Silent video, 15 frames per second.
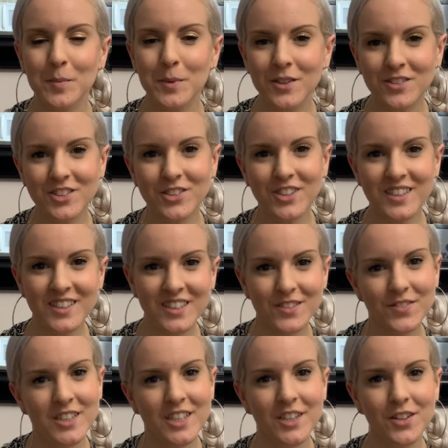hope you enjoyed this
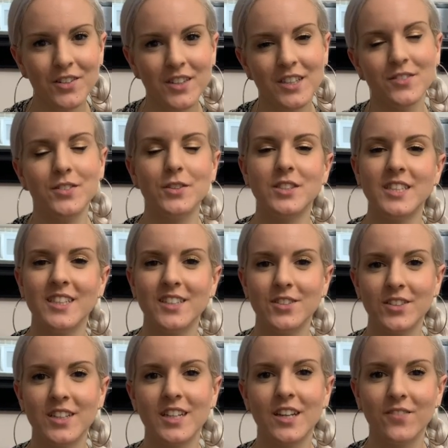video. If you did,
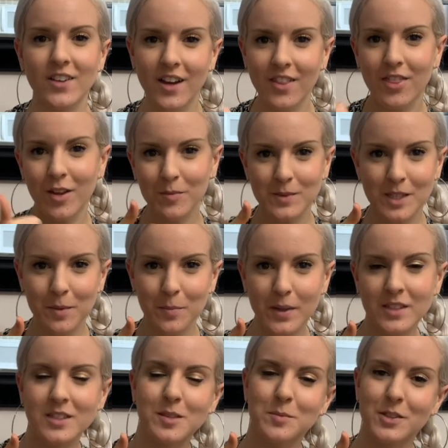you can give it a thumbs up
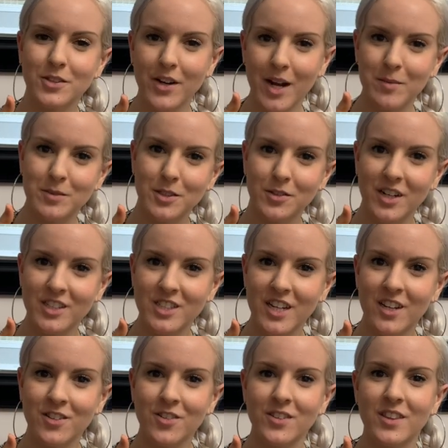and subscribe to our
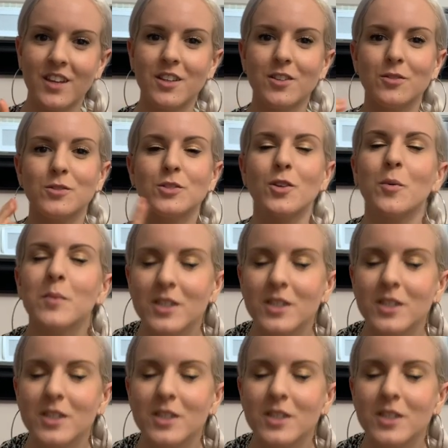channel. Thank you so